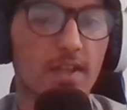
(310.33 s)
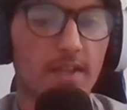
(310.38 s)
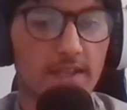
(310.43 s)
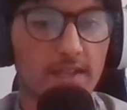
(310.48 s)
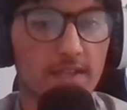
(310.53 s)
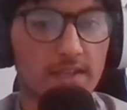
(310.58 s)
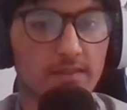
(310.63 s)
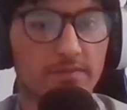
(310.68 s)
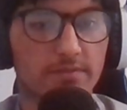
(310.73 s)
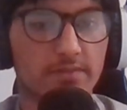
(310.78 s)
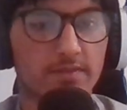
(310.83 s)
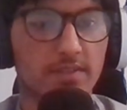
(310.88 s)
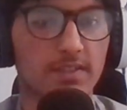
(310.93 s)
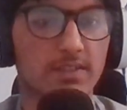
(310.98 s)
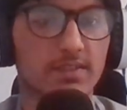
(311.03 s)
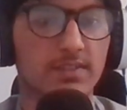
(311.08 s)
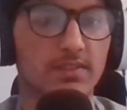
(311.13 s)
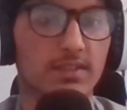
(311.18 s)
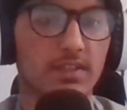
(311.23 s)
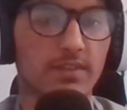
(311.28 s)
if
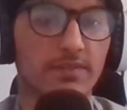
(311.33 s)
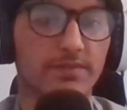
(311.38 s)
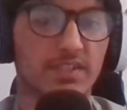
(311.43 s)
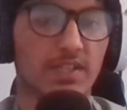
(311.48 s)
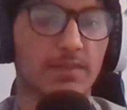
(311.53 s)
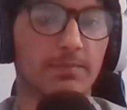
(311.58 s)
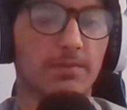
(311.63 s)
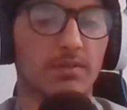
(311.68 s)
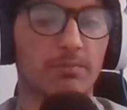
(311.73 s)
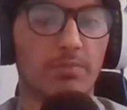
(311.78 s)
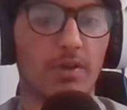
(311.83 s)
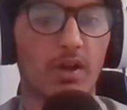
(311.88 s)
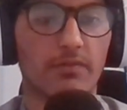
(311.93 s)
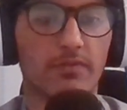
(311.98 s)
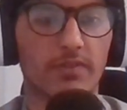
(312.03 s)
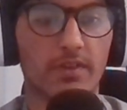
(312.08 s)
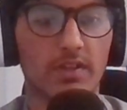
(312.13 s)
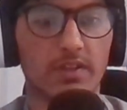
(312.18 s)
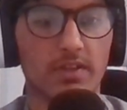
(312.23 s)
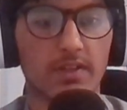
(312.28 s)
this if statement above
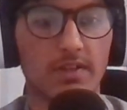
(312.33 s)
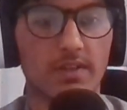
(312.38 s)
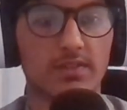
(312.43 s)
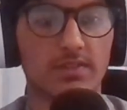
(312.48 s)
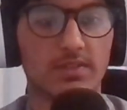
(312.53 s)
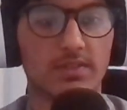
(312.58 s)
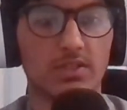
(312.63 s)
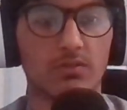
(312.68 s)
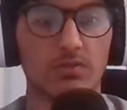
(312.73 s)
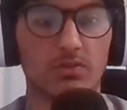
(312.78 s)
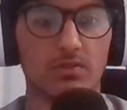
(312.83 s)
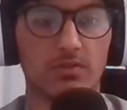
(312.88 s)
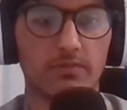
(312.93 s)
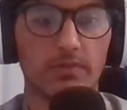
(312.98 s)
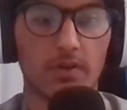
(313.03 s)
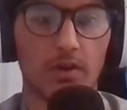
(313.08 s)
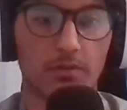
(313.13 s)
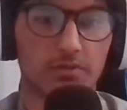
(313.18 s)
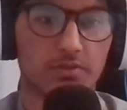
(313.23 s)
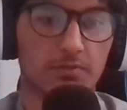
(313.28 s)
it is equal to false.